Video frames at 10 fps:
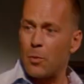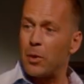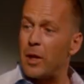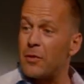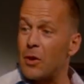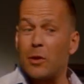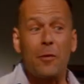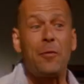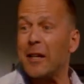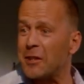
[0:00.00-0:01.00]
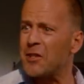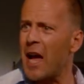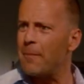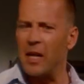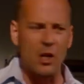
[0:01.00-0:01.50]
You believe so? What the fuck does
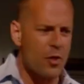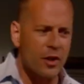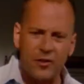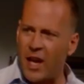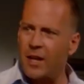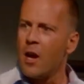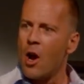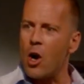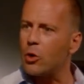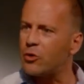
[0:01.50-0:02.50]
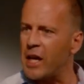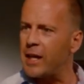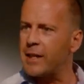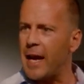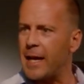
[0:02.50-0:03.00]
that mean? You either did or you
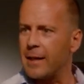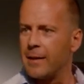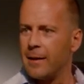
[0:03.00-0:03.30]
didn't get it.